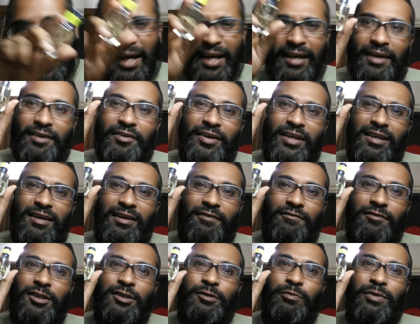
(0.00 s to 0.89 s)
and i really
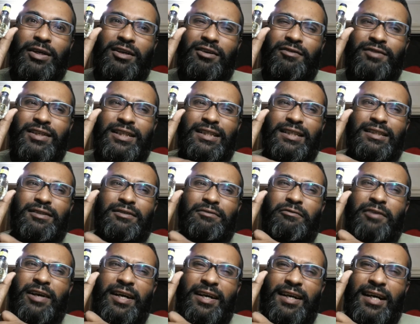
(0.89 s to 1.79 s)
love the smell of this
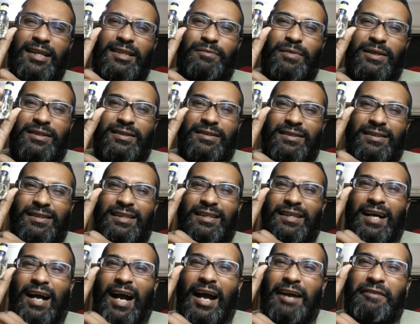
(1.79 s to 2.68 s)
it's very nice but
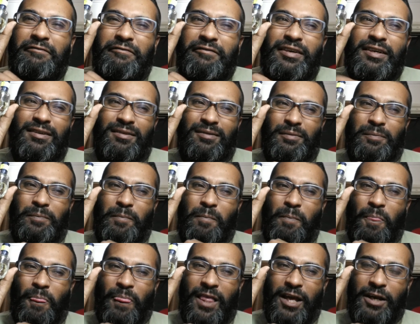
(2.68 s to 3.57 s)
i feel
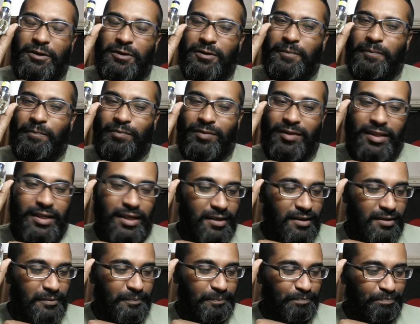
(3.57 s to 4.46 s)
you know
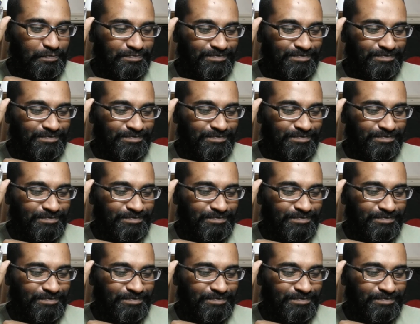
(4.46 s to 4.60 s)
the